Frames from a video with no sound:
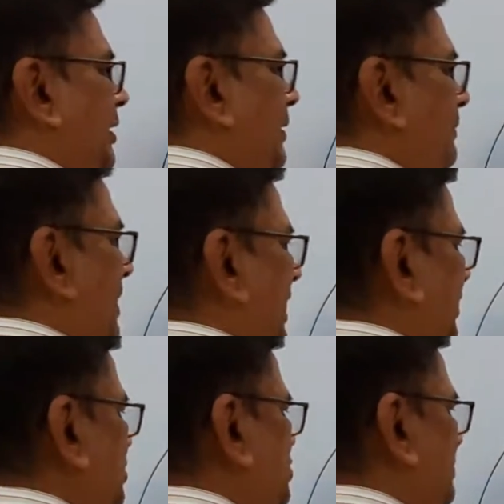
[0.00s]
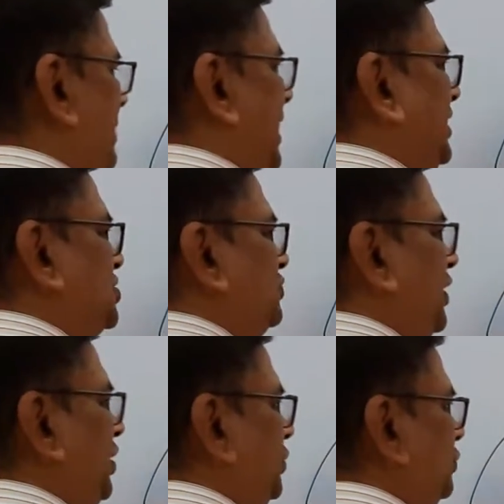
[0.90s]
minus 1
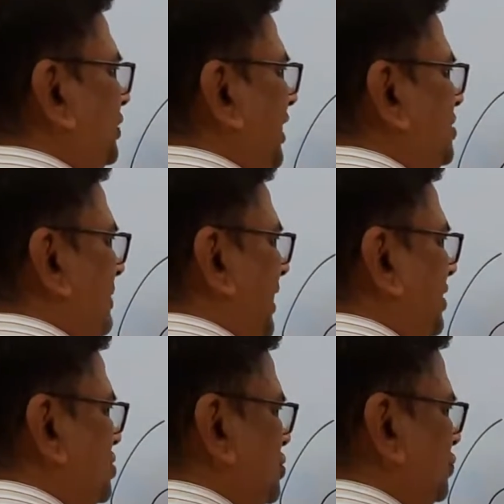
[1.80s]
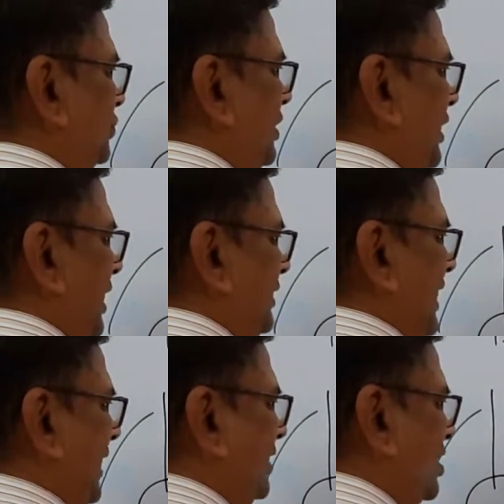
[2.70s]
into 2, that is minus 2, and
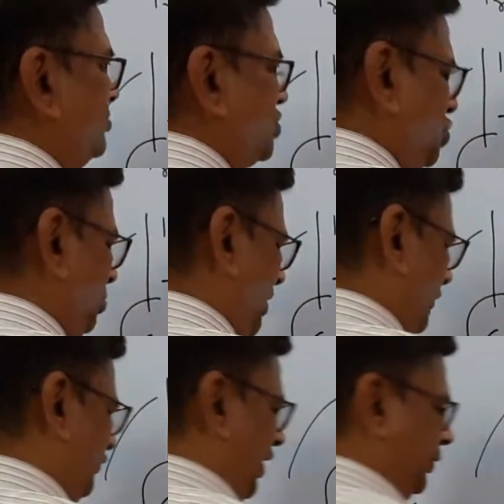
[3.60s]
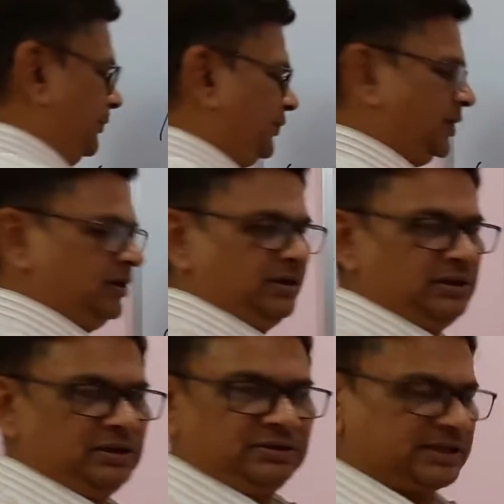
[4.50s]
that comes to be 5.
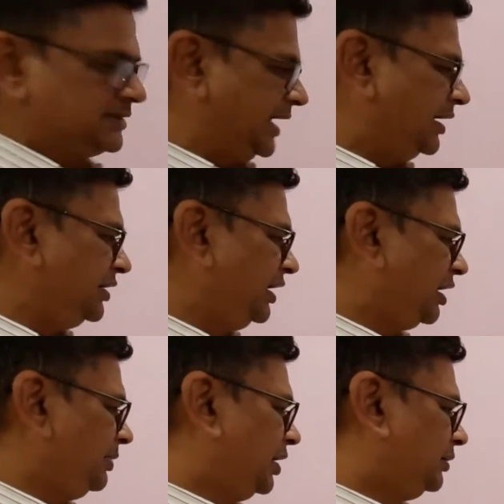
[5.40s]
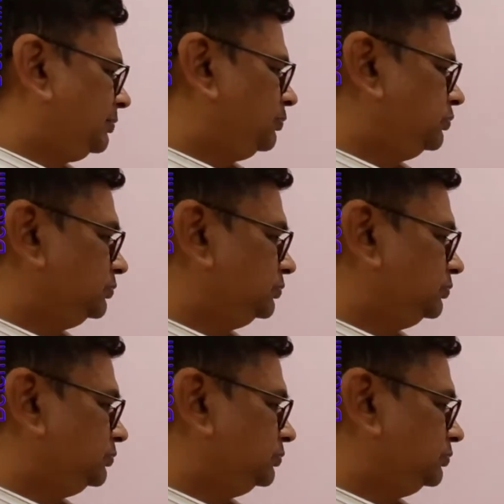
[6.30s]
The second determinant